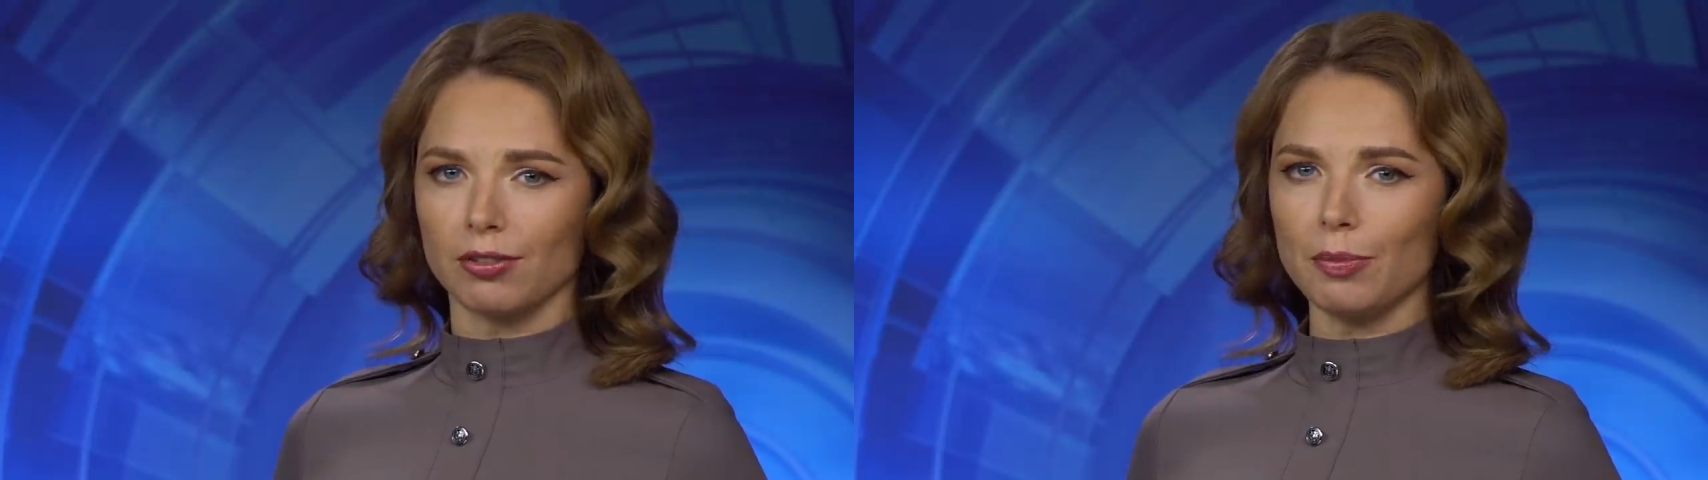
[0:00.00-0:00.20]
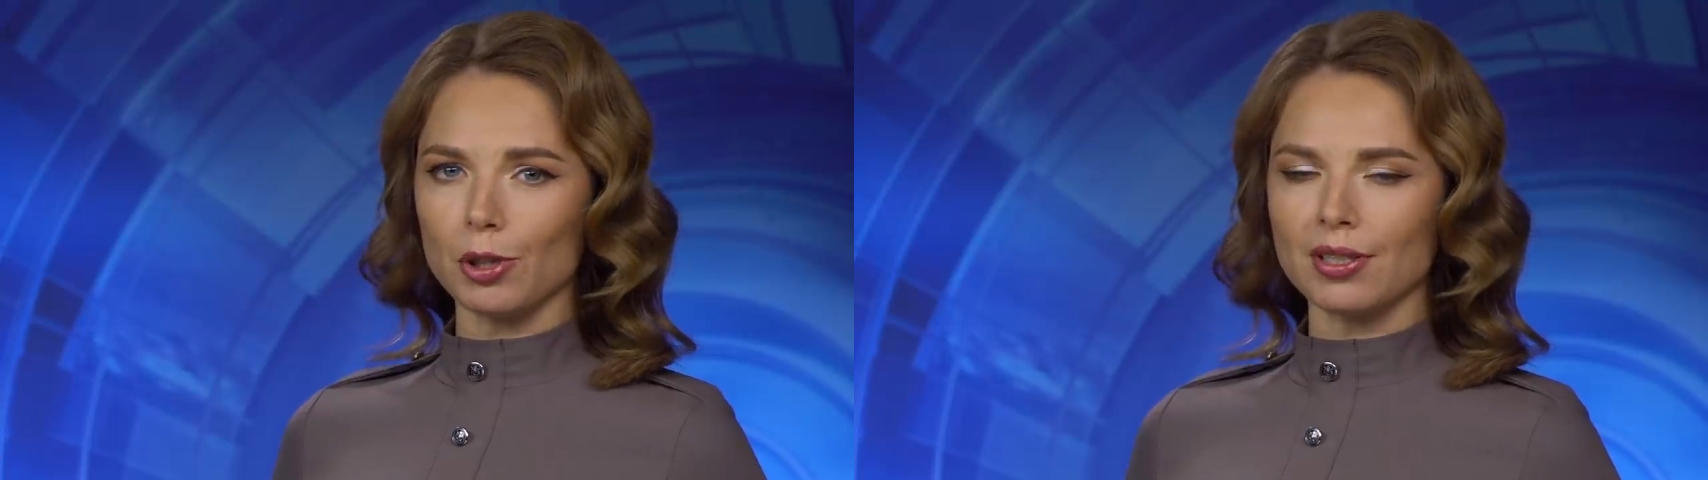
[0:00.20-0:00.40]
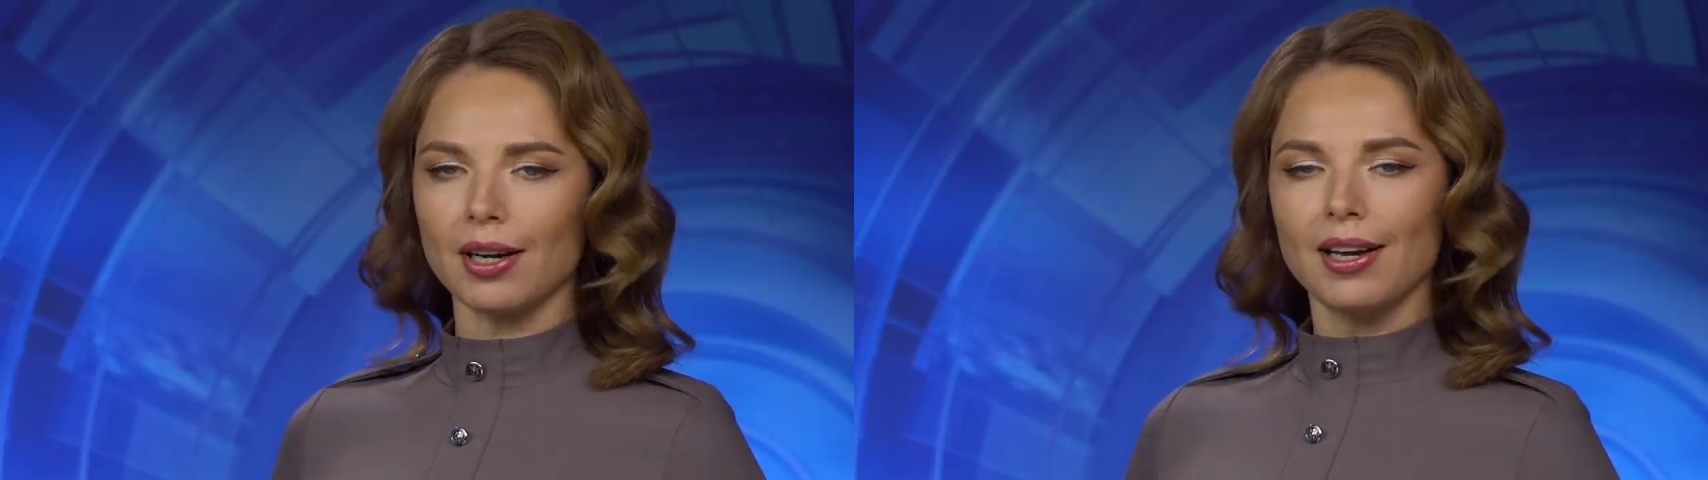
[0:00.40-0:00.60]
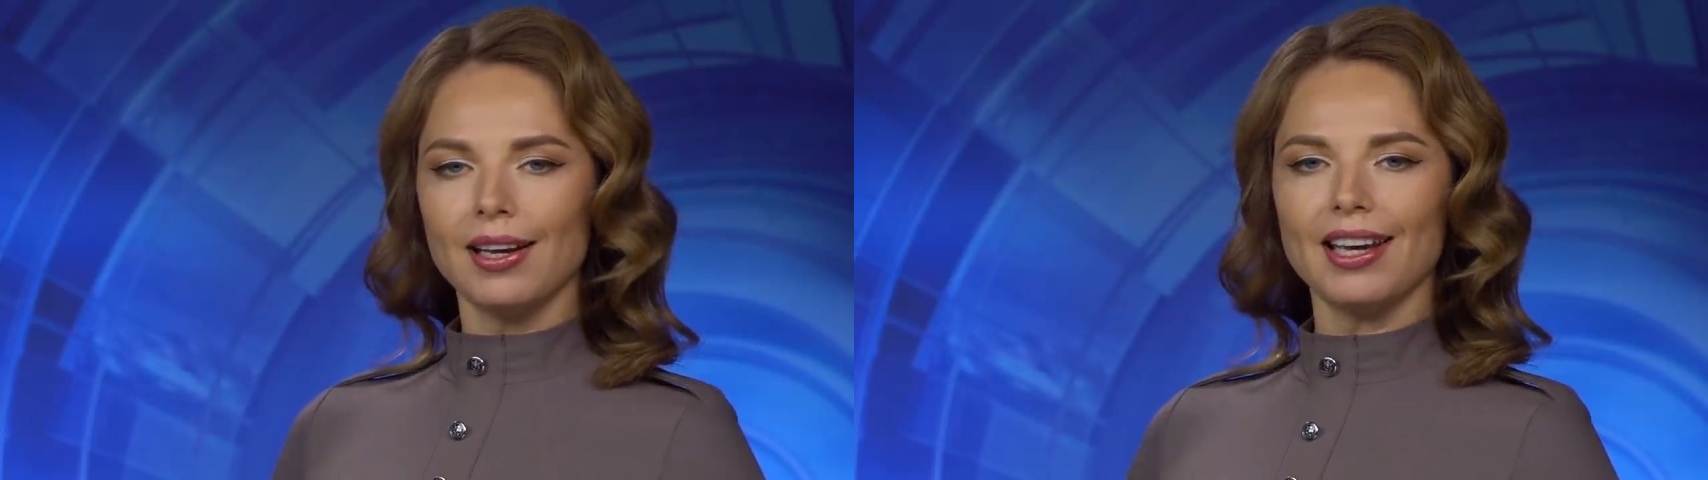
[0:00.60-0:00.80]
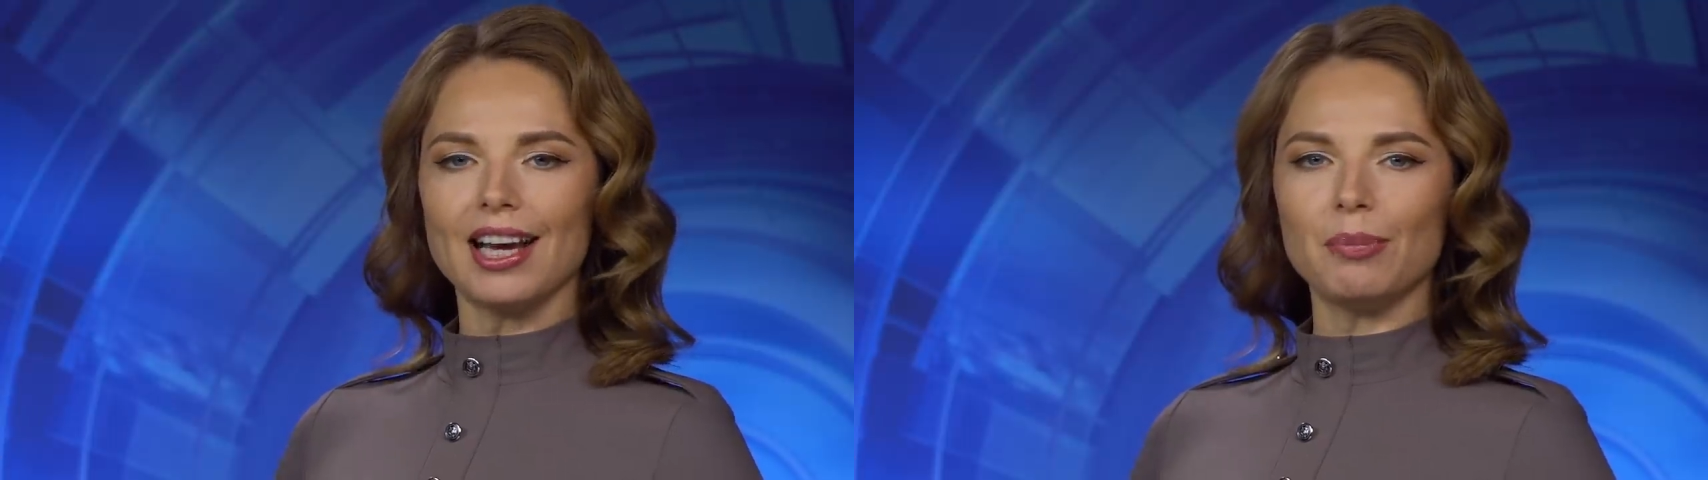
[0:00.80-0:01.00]
episode
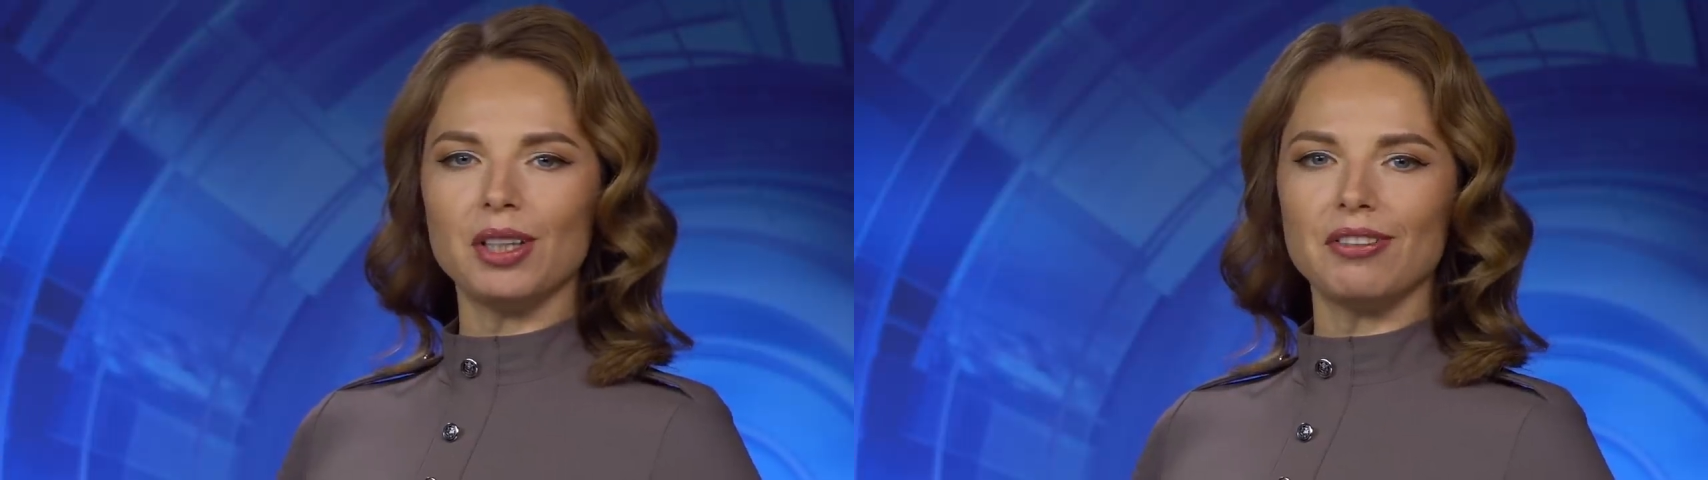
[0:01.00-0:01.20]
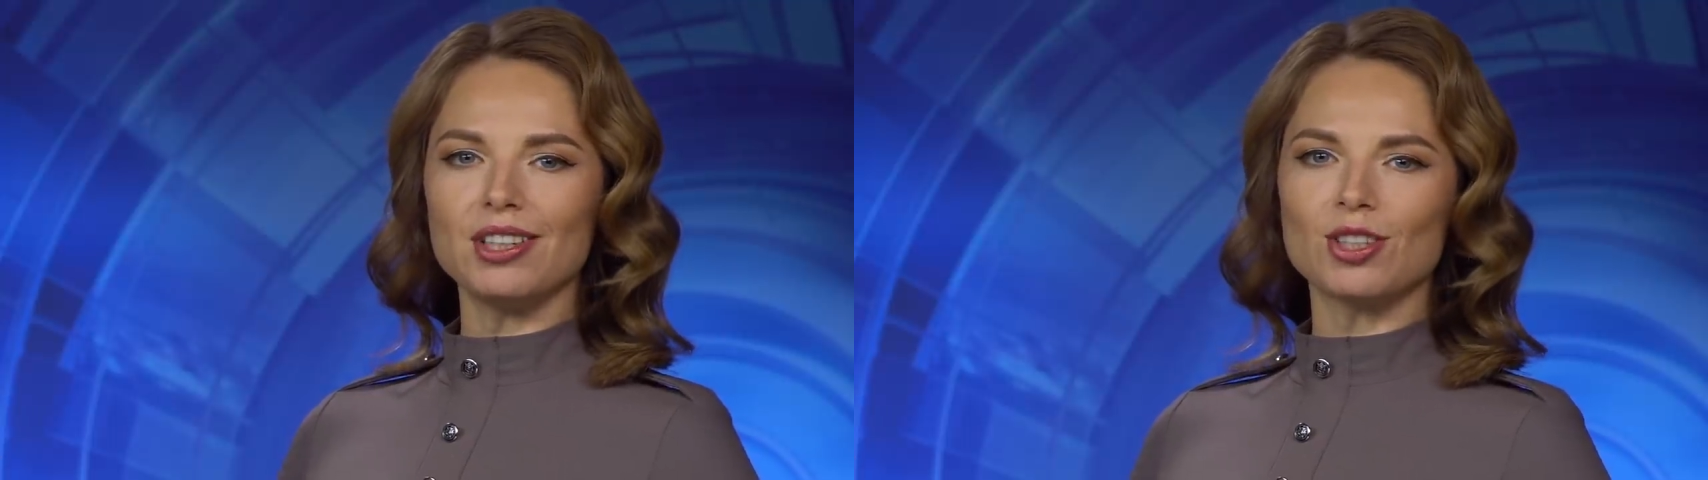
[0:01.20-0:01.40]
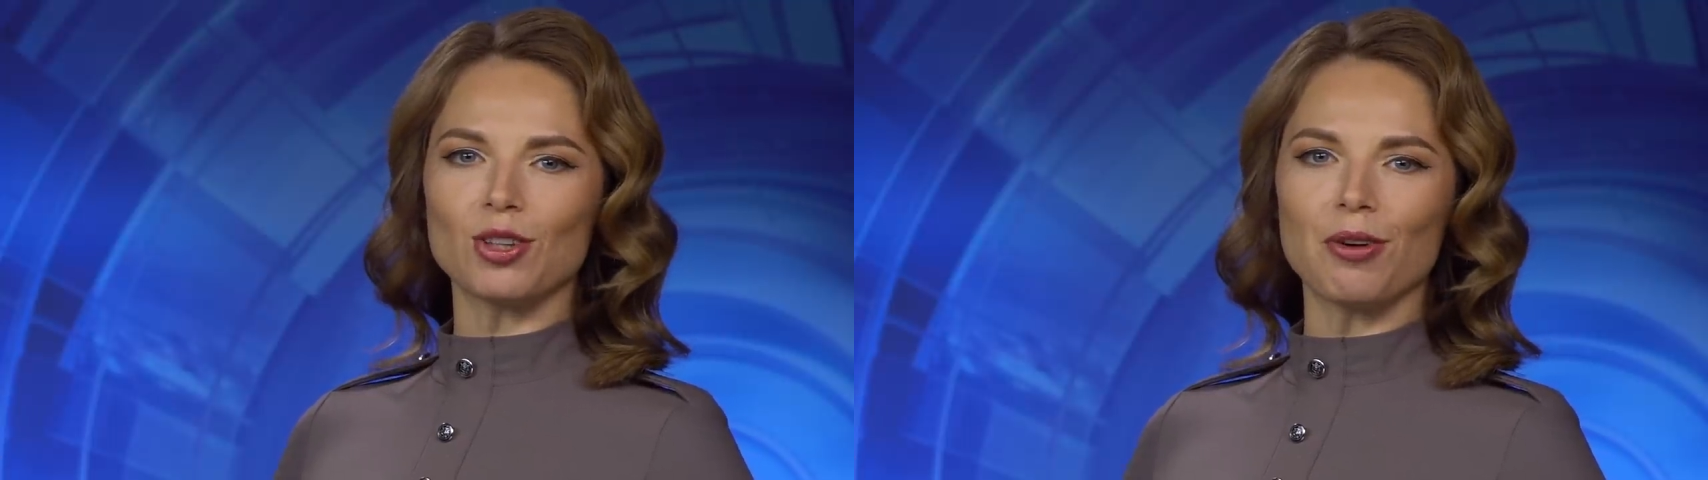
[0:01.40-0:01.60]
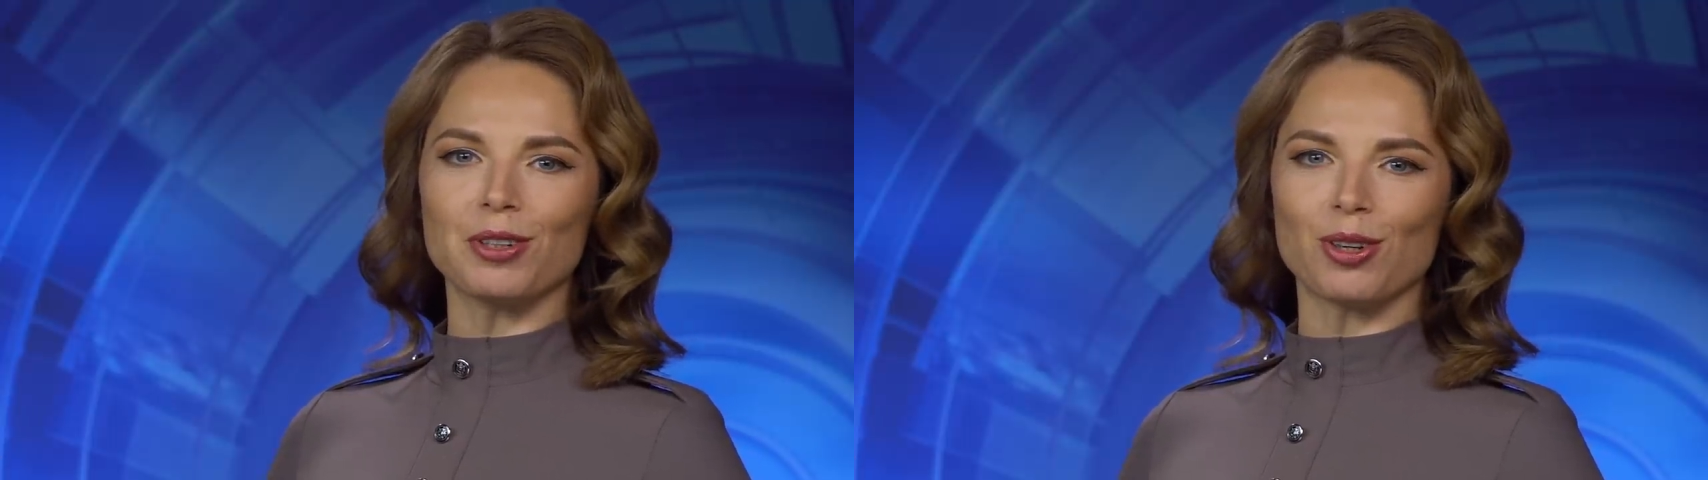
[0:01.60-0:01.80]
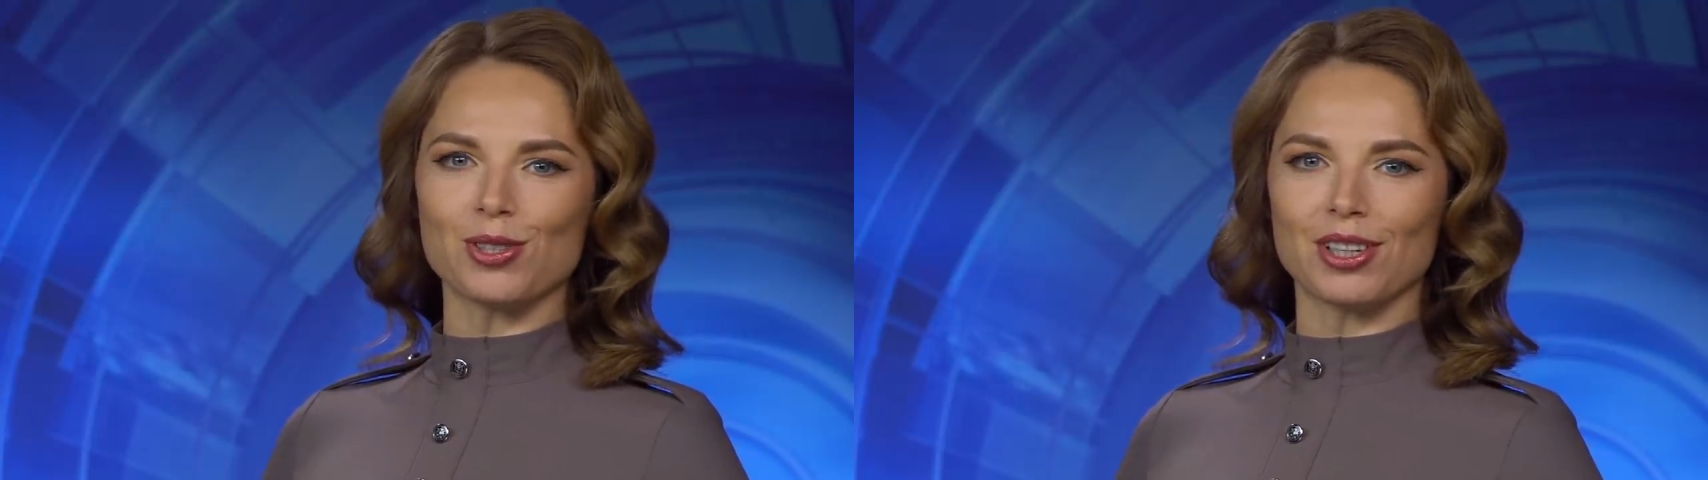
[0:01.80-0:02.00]
and a new draw.